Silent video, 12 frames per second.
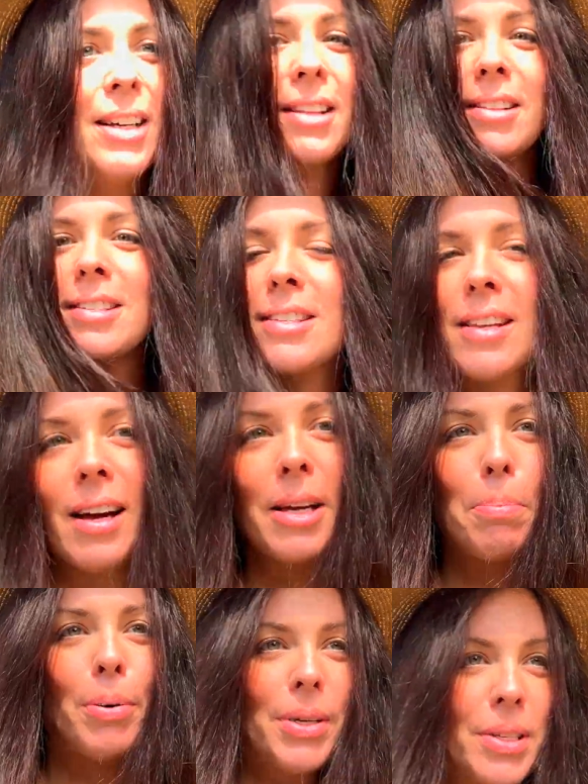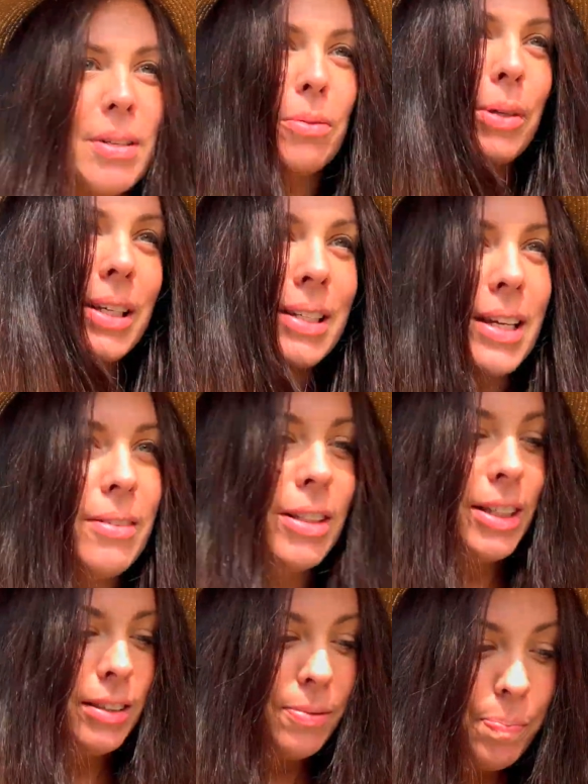sky prison where
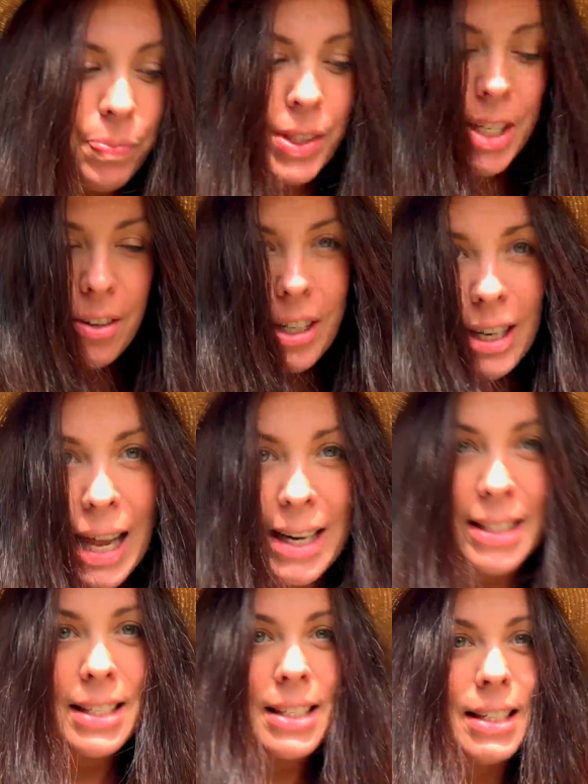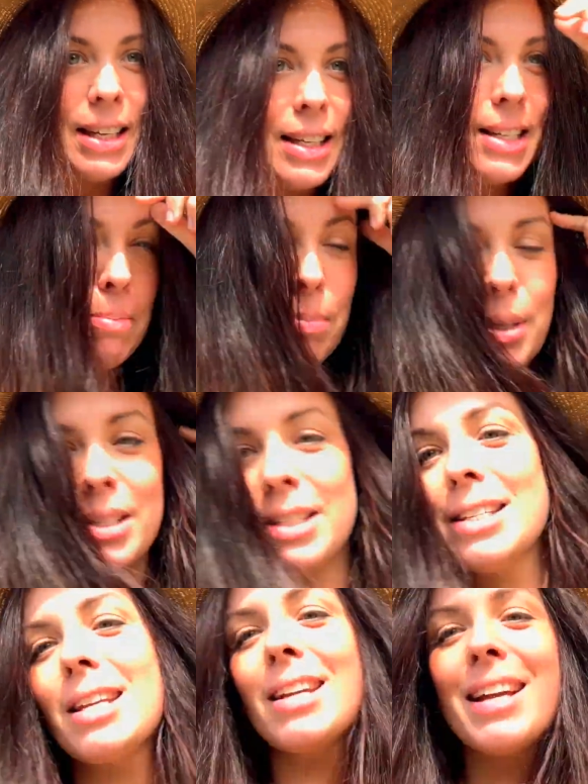Tyrion Lannister gets
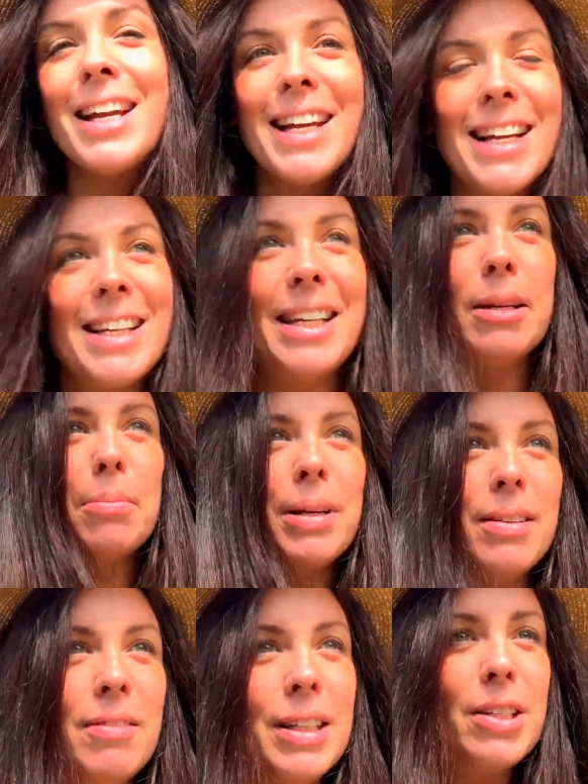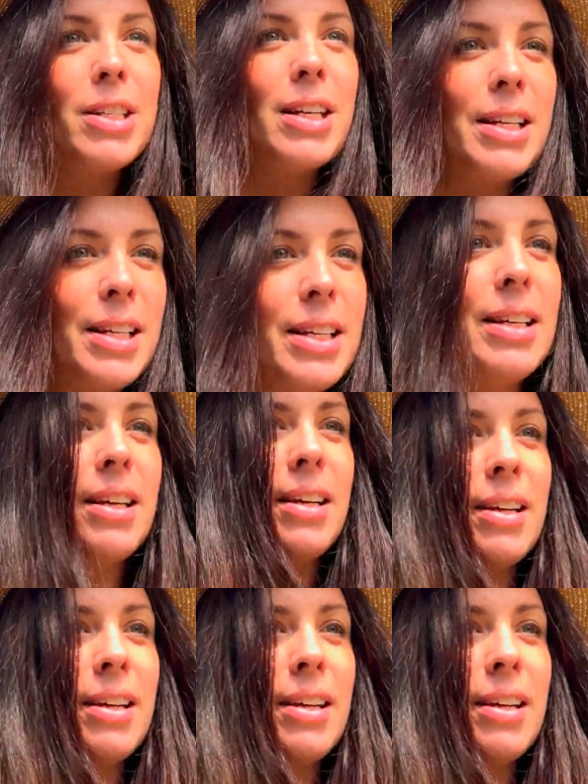imprisoned here, but eventually